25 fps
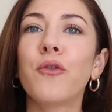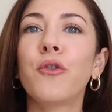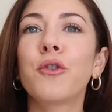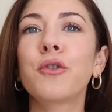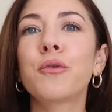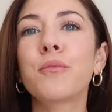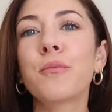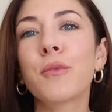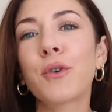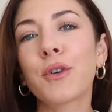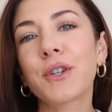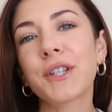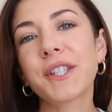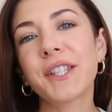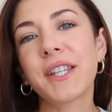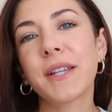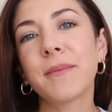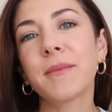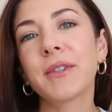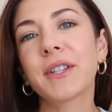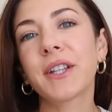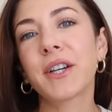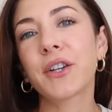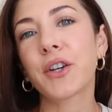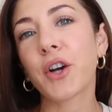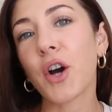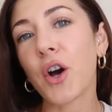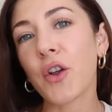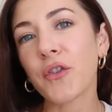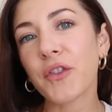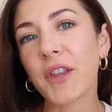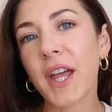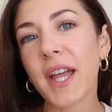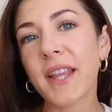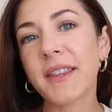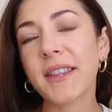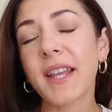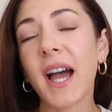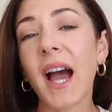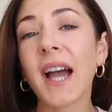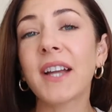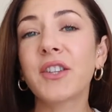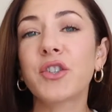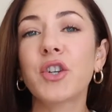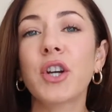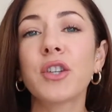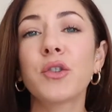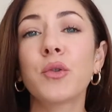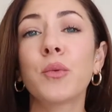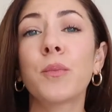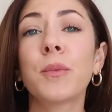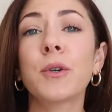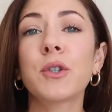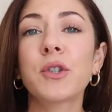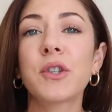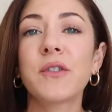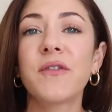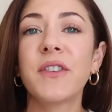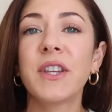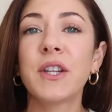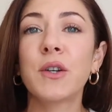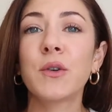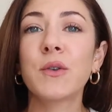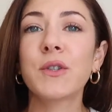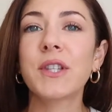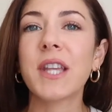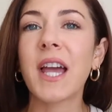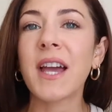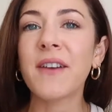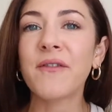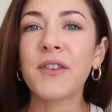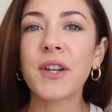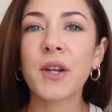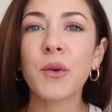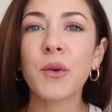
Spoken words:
for more similar content. I try to post videos every